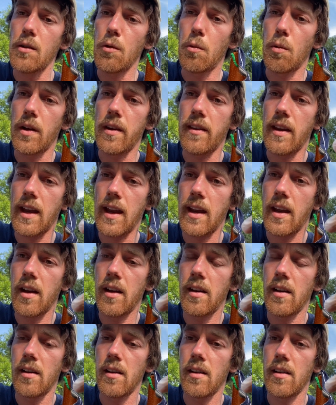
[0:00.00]
when they
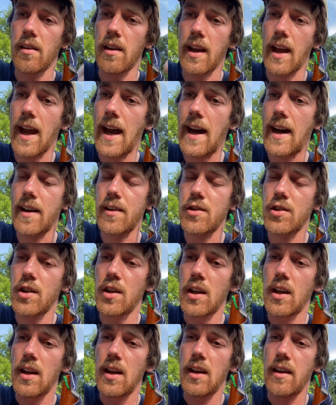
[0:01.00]
hatch,
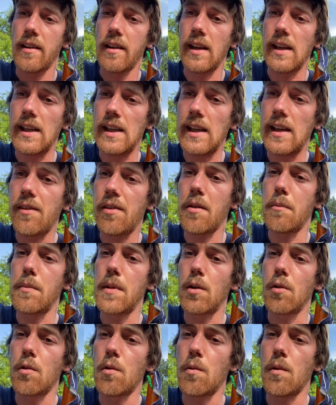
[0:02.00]
they eat the
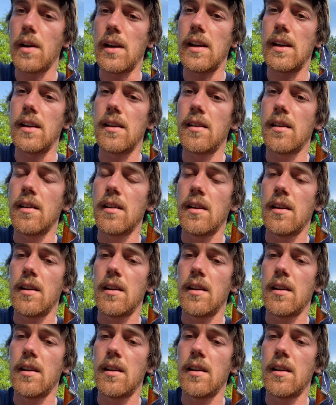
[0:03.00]
milkweed,